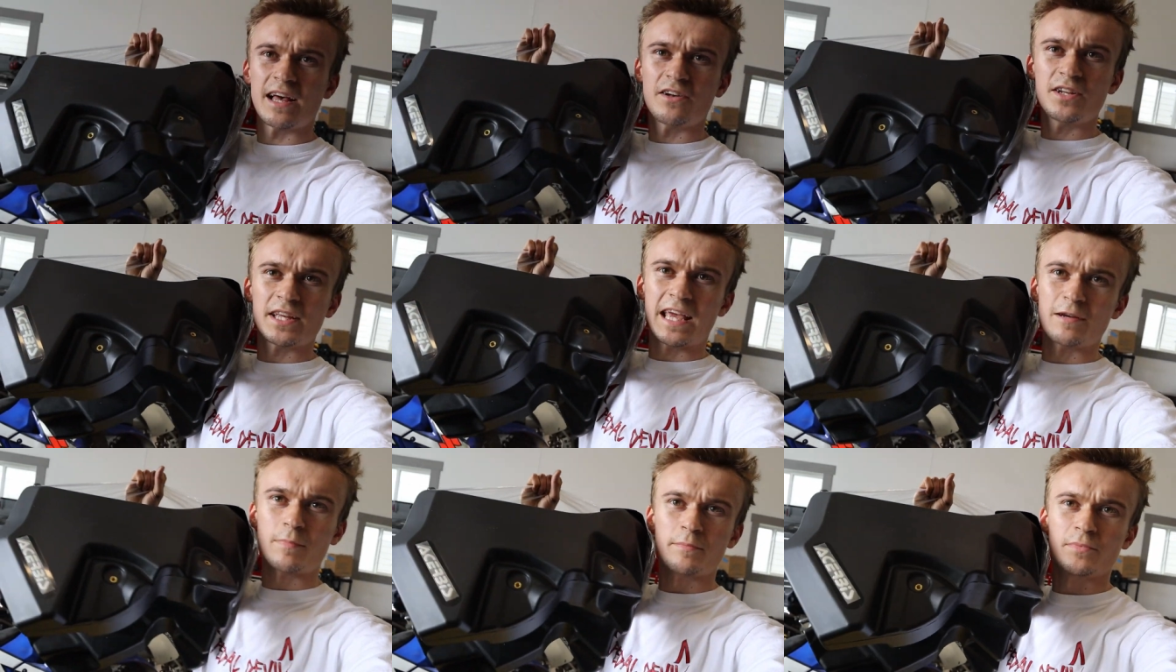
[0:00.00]
gallon, I
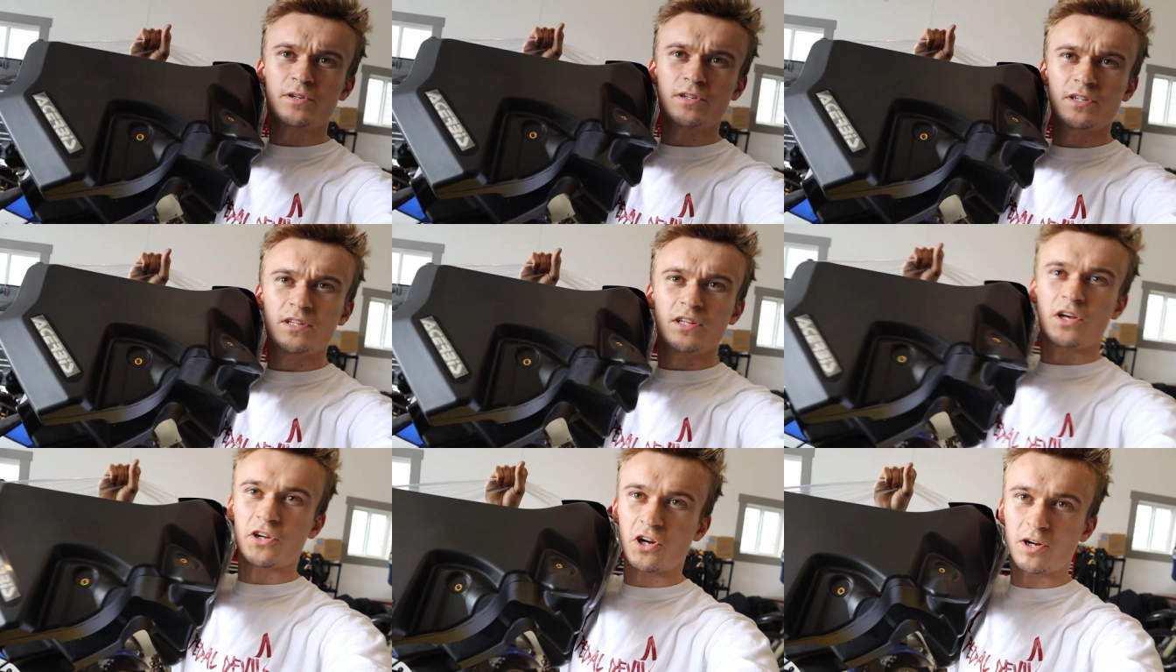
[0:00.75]
can't remember,
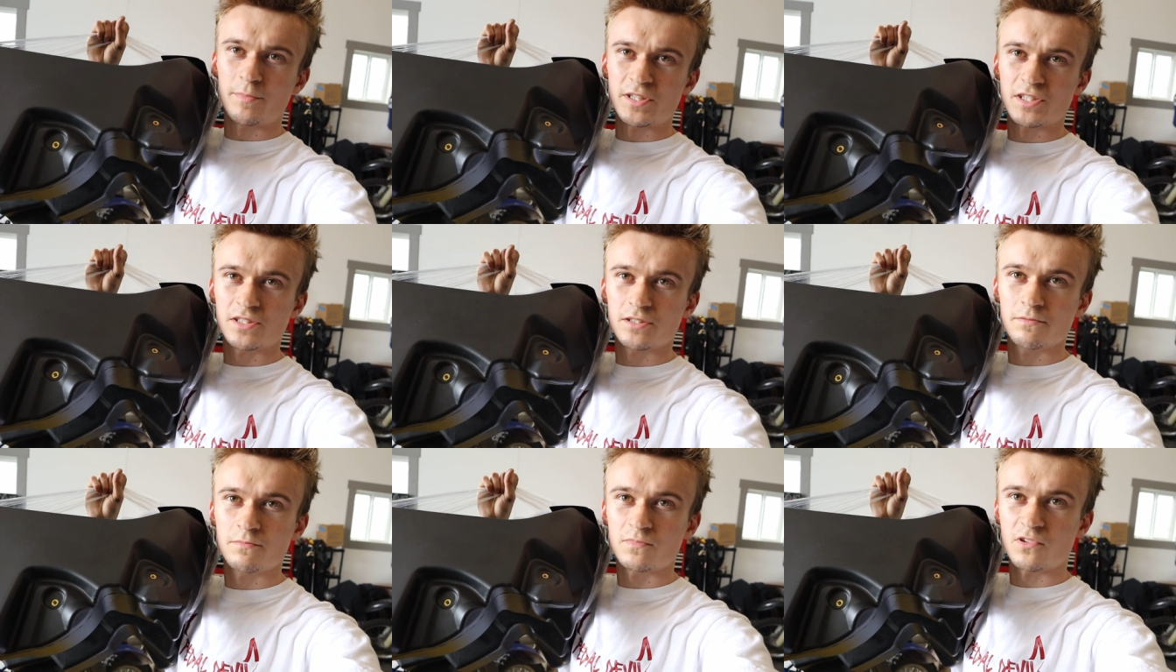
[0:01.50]

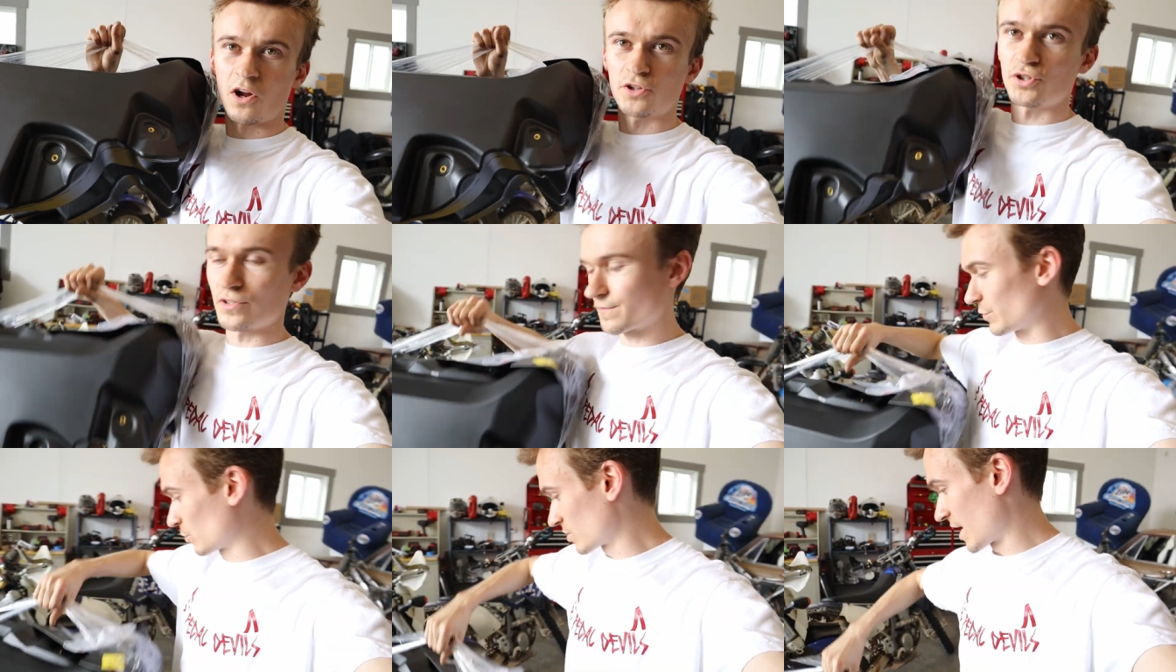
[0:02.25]
Acerbis larger
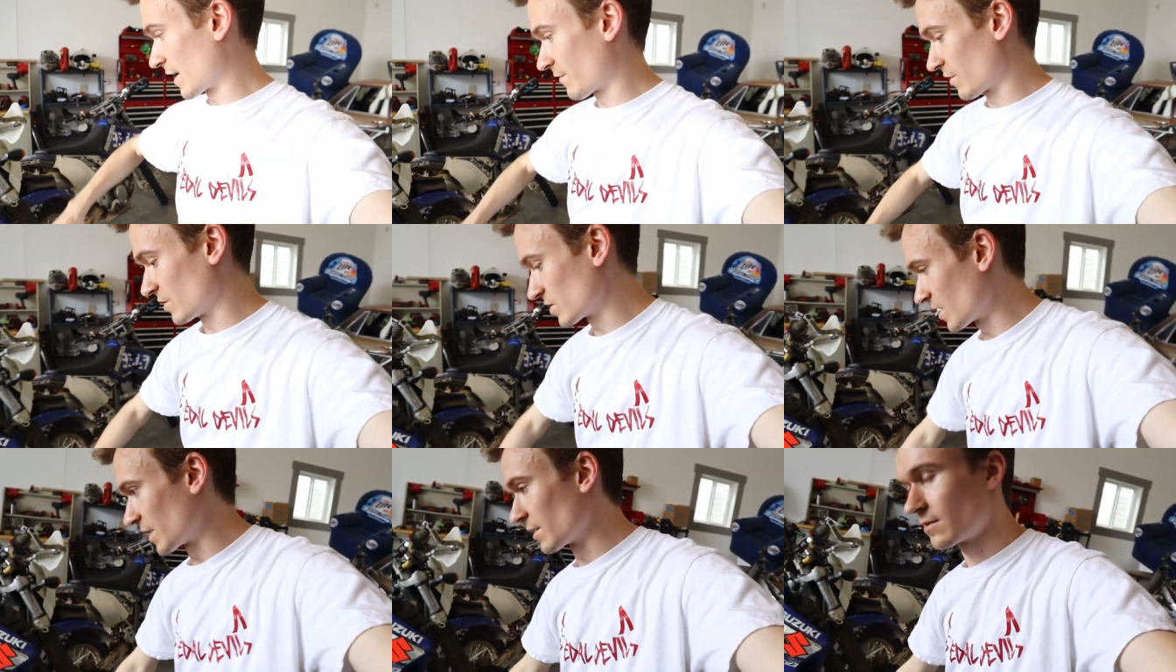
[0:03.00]
fuel tank for this
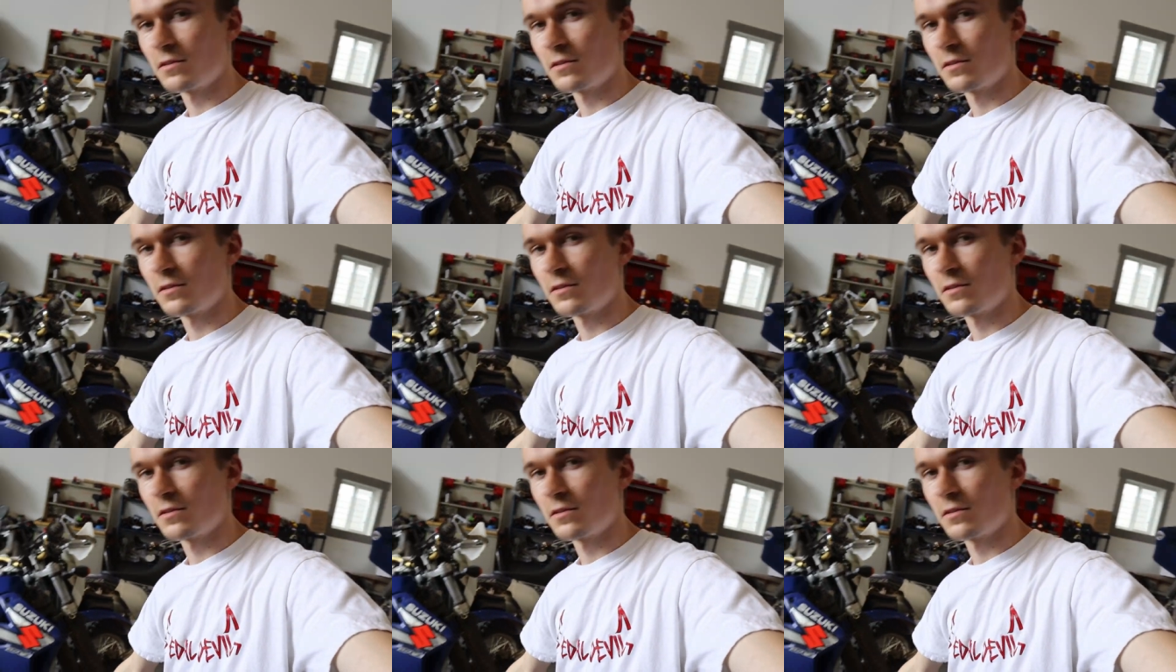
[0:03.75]
thing.